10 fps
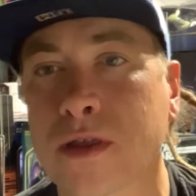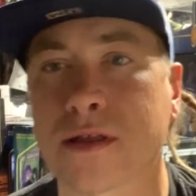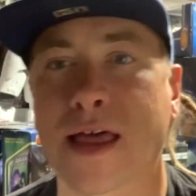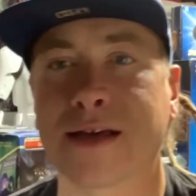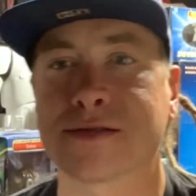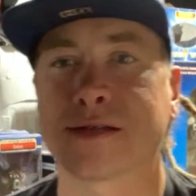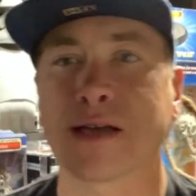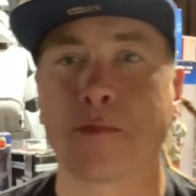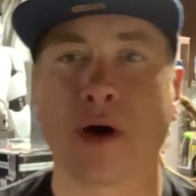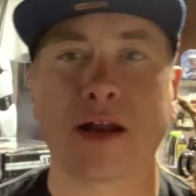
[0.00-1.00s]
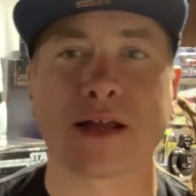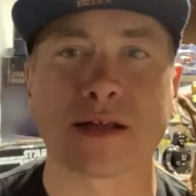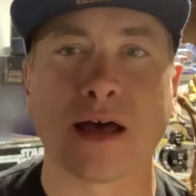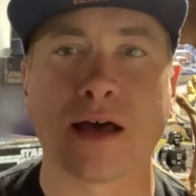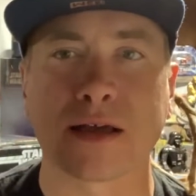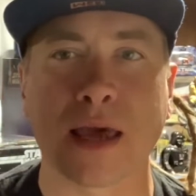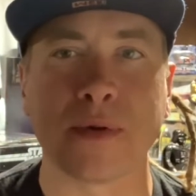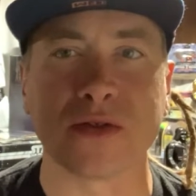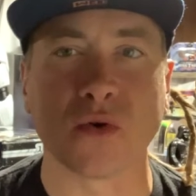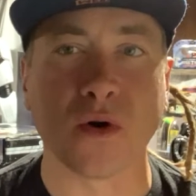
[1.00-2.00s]
last things I bought at
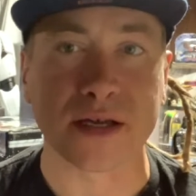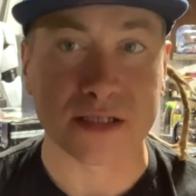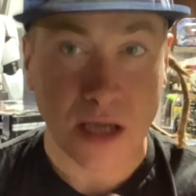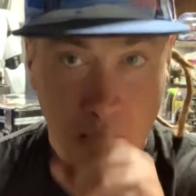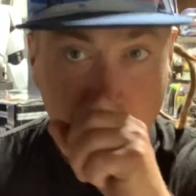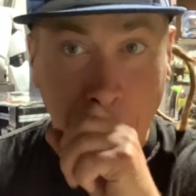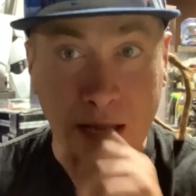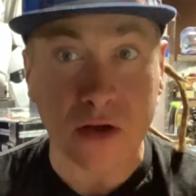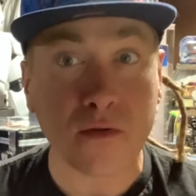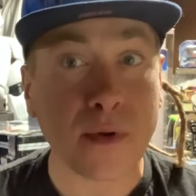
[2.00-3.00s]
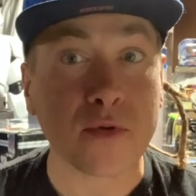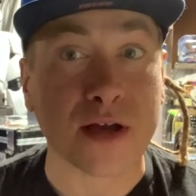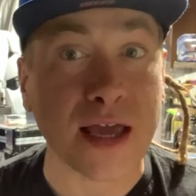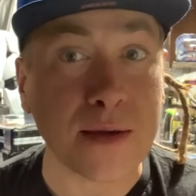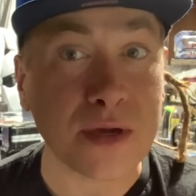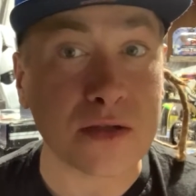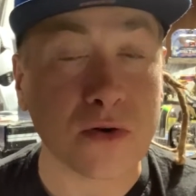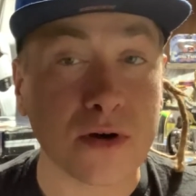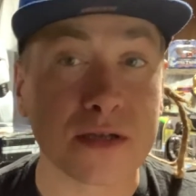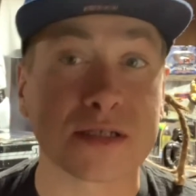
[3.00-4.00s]
KB Toys. Man, you remember KB
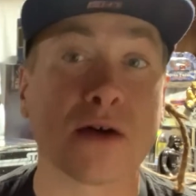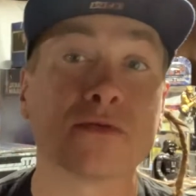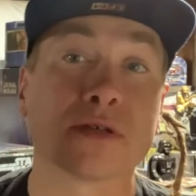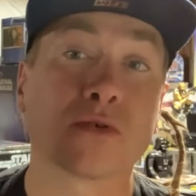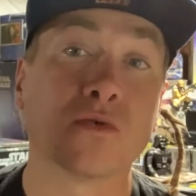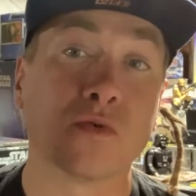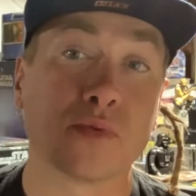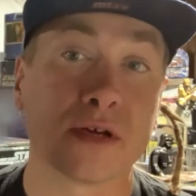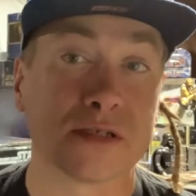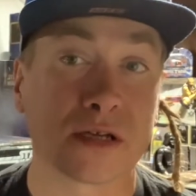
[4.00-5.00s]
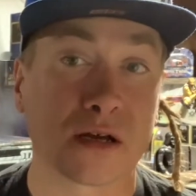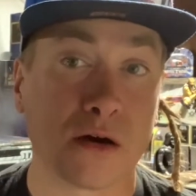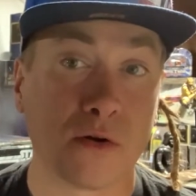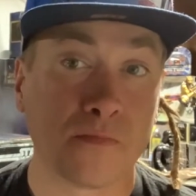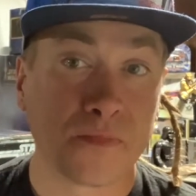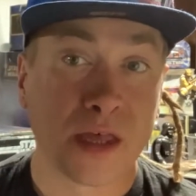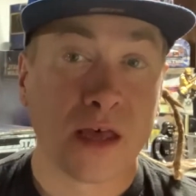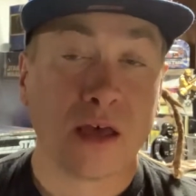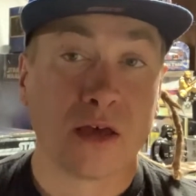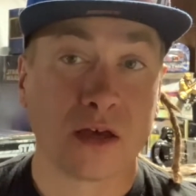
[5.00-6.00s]
Toys? That was a cool place to go.
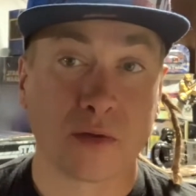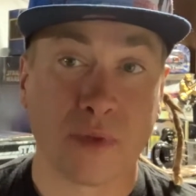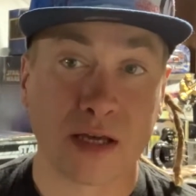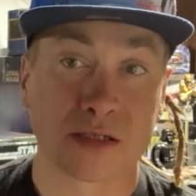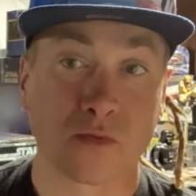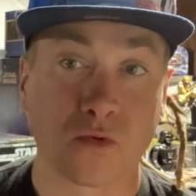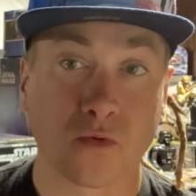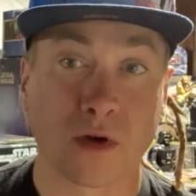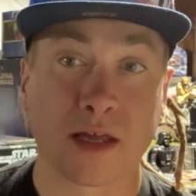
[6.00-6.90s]
You could buy some really